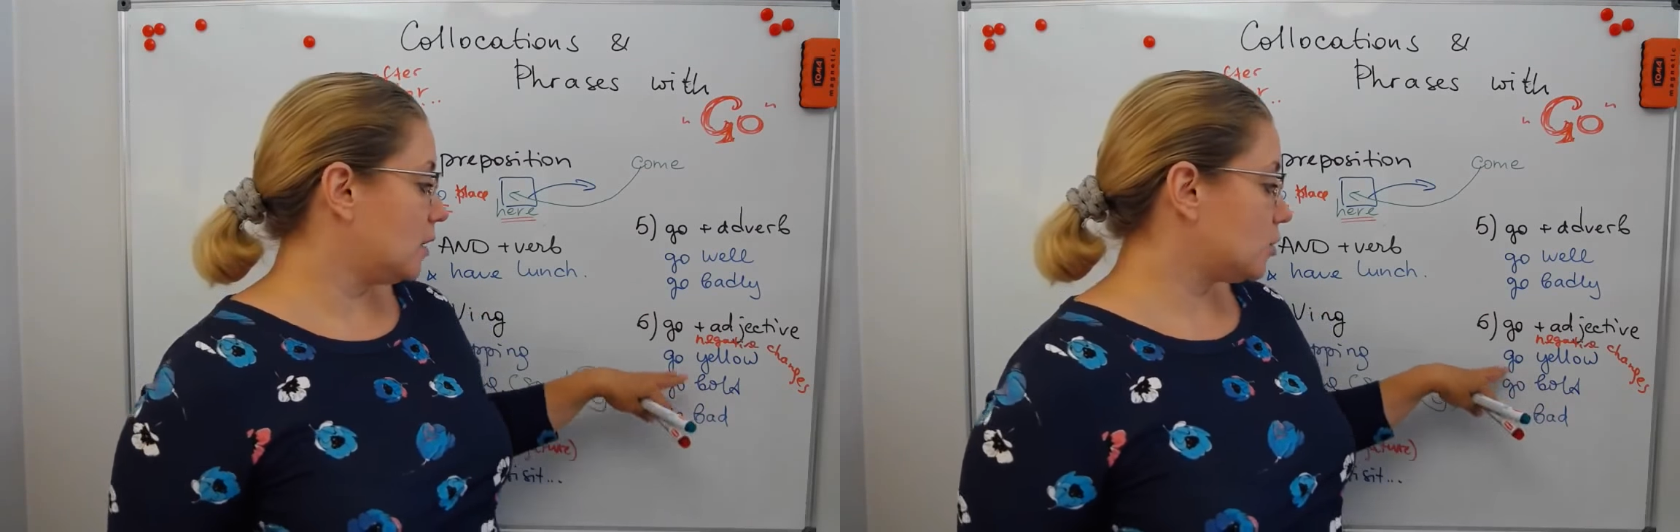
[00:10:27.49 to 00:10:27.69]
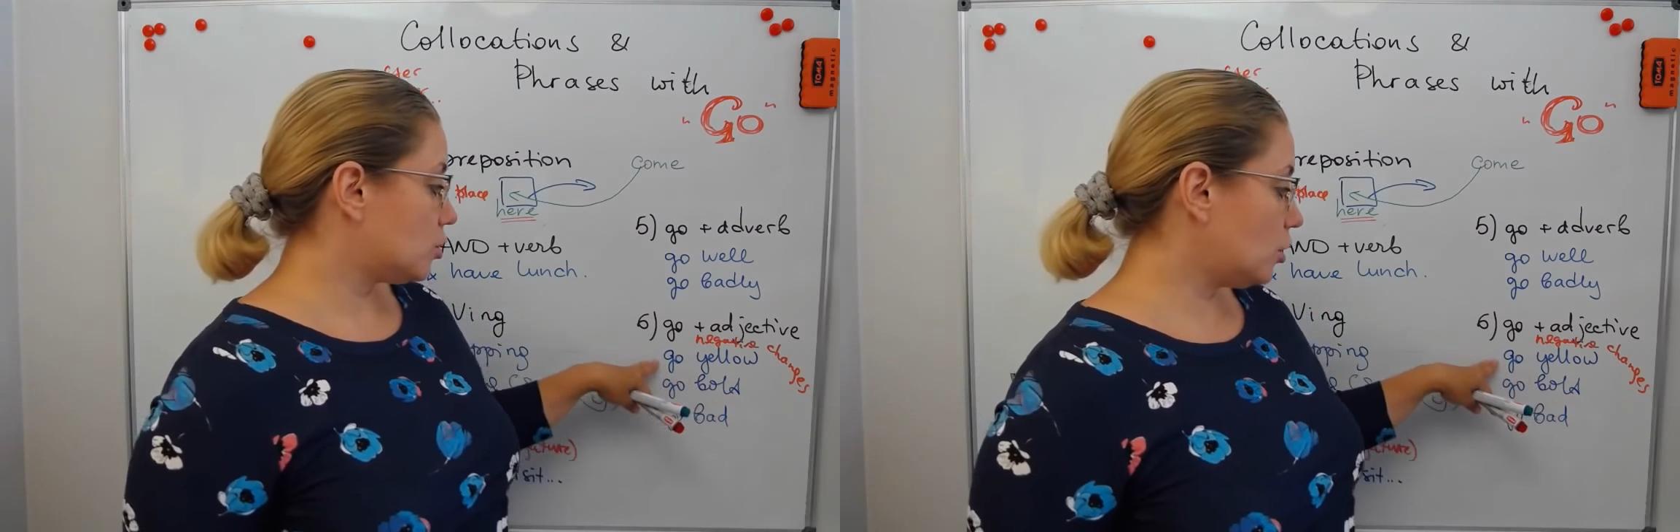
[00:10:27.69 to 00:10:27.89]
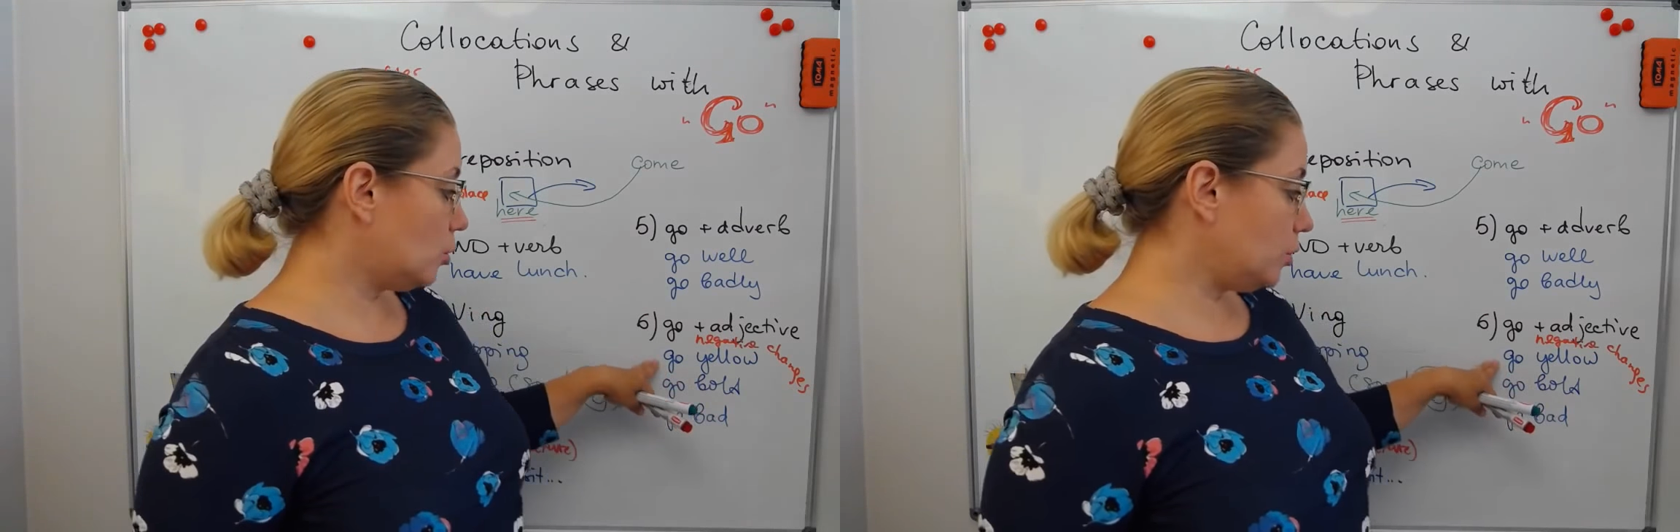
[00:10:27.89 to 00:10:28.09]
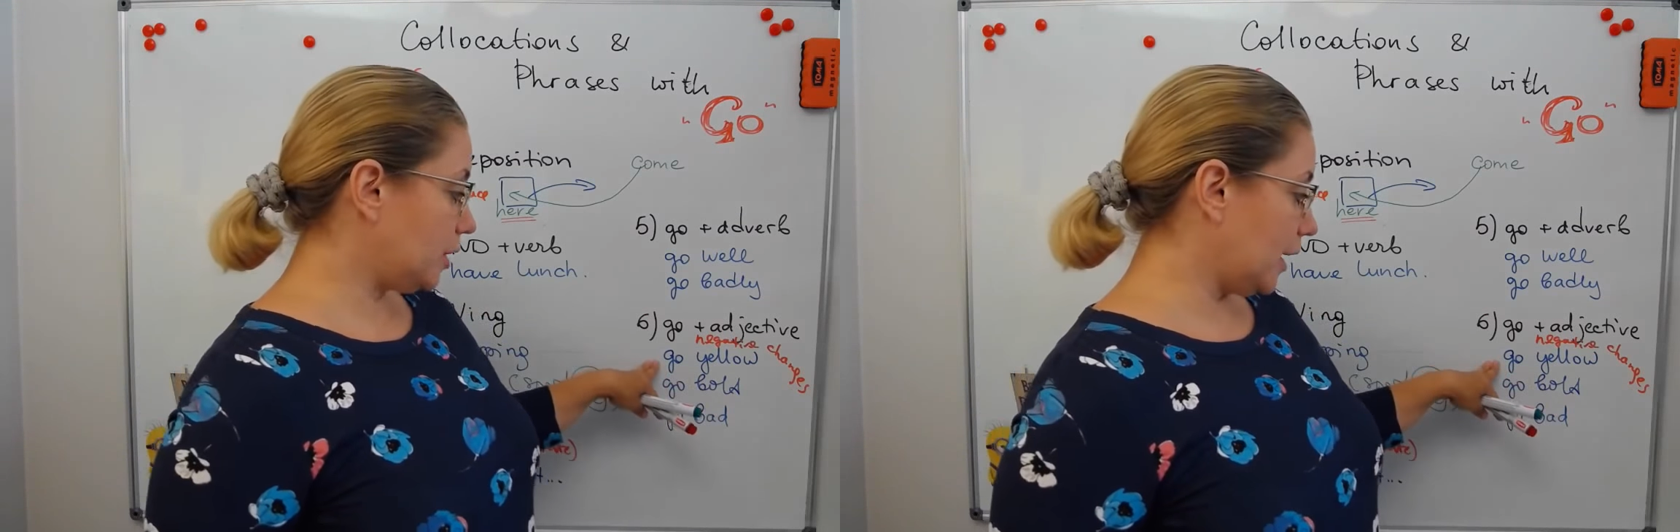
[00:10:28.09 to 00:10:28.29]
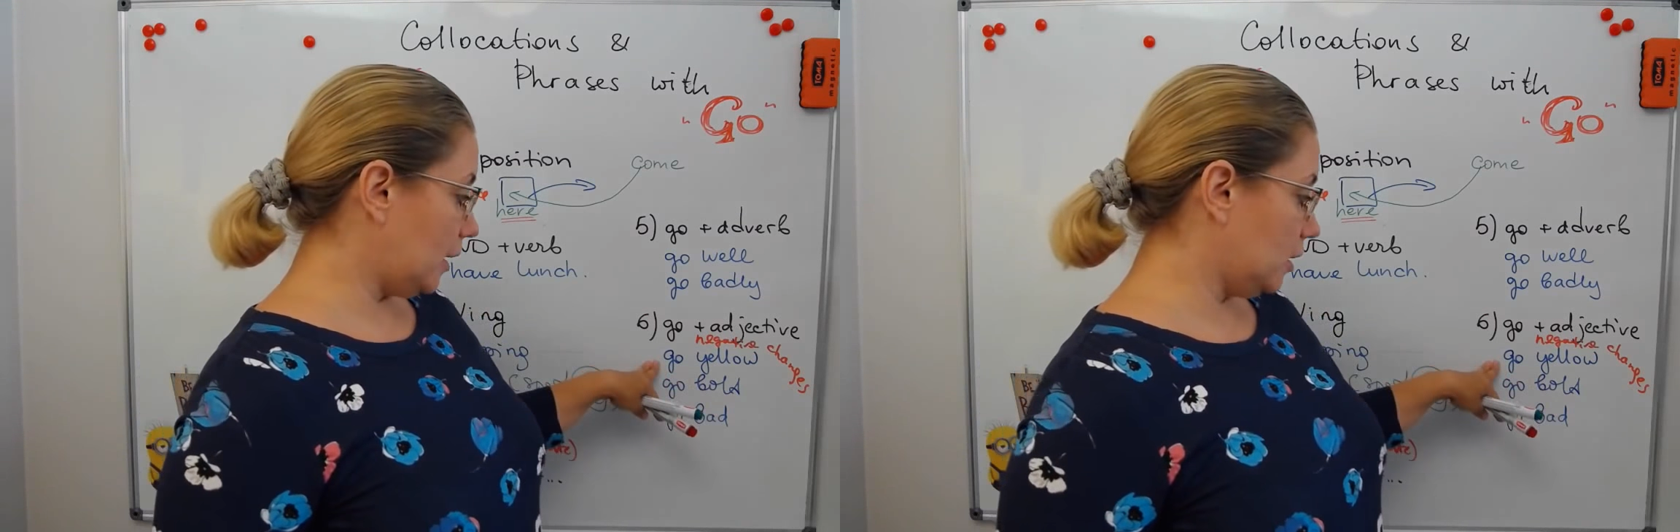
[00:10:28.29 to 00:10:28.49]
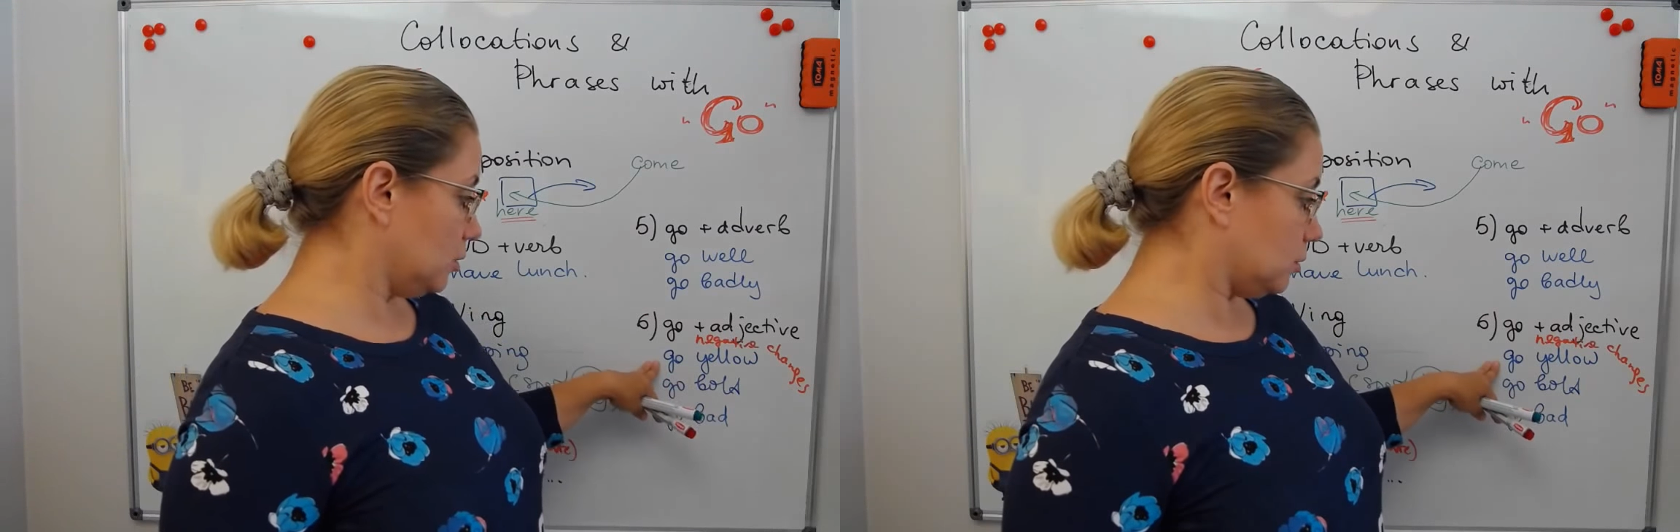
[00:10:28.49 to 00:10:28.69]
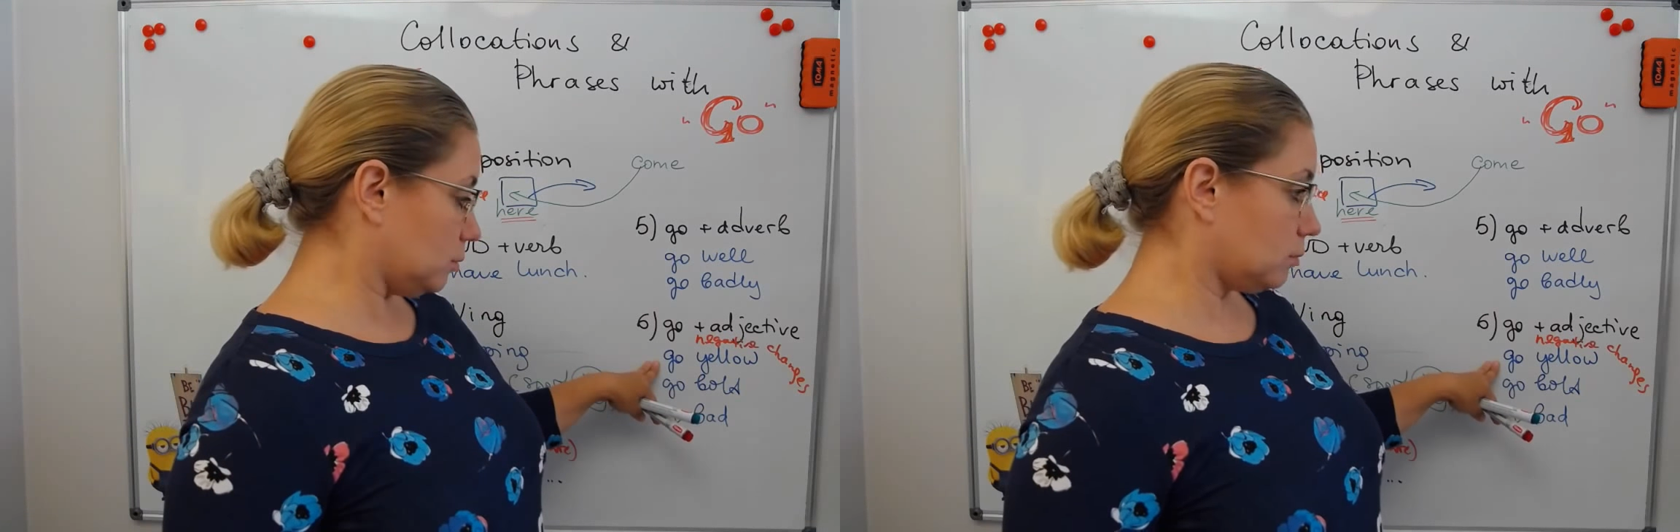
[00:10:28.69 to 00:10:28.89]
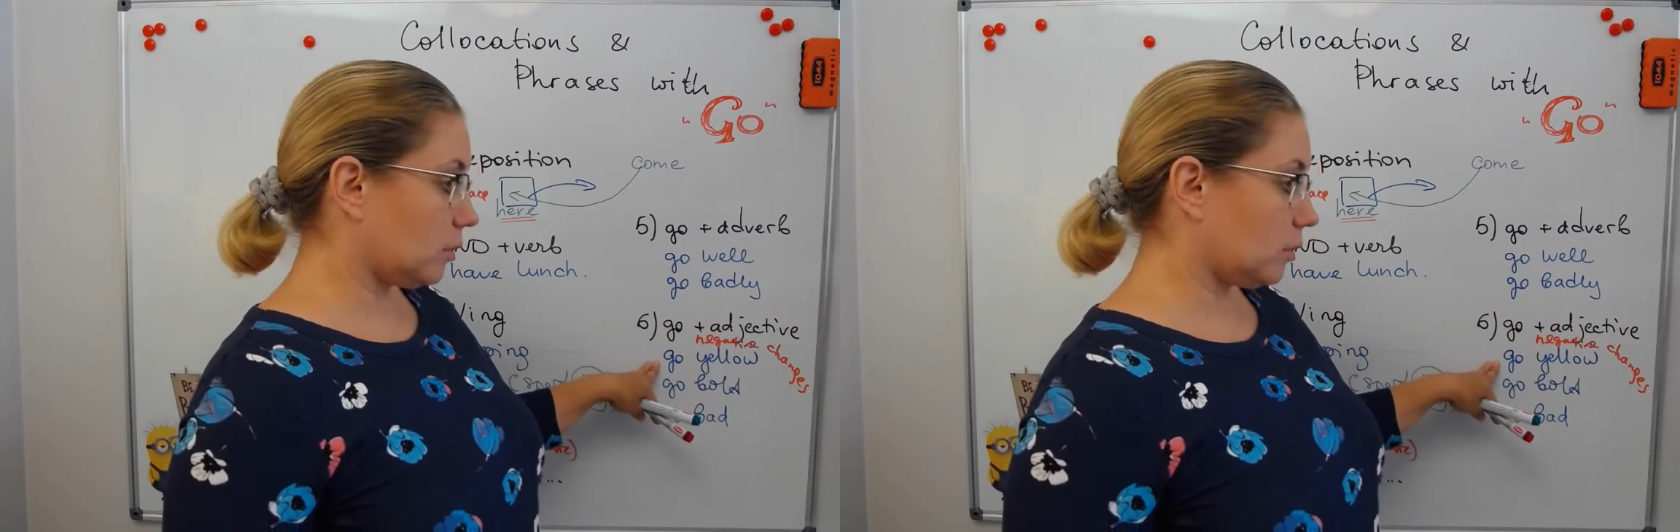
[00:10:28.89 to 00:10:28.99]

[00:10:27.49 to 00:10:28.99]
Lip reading: To go yellow,